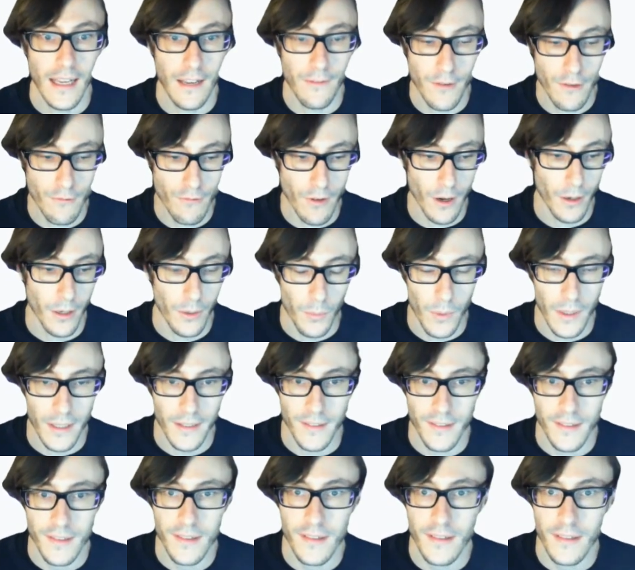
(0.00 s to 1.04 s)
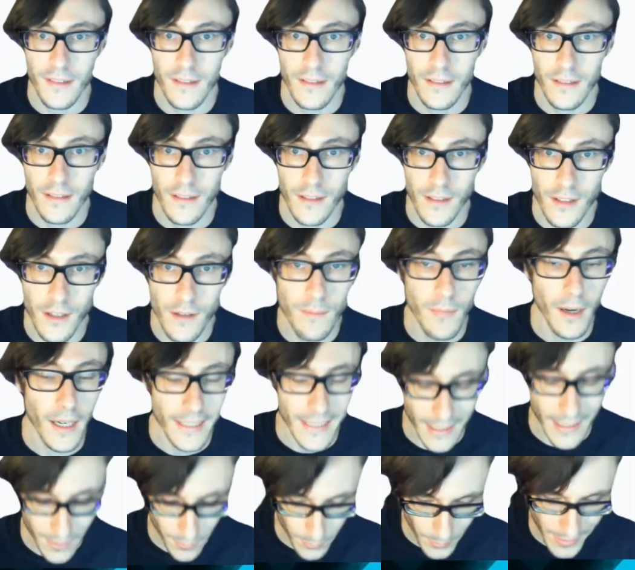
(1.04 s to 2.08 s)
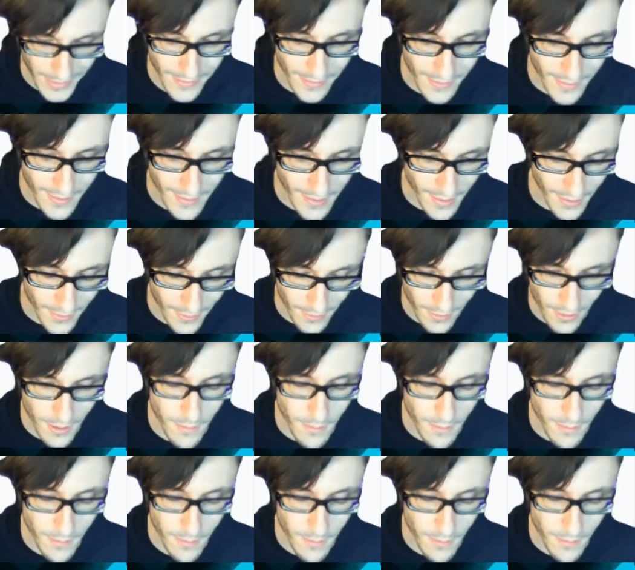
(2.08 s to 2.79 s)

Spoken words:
If you roll it once, you might get the weighted side,